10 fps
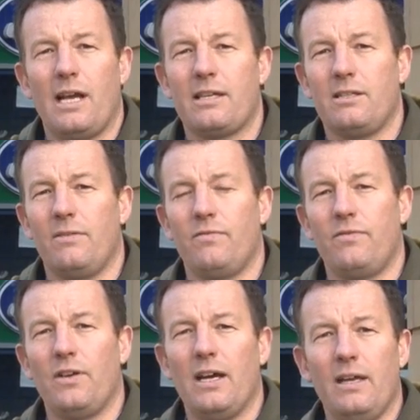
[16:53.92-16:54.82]
asked
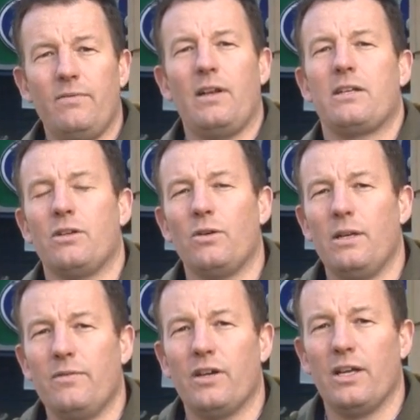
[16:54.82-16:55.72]
if it has to go
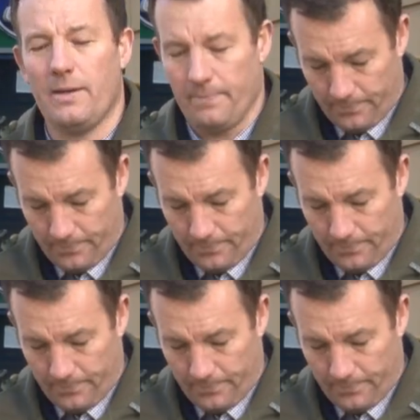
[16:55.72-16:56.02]
any further.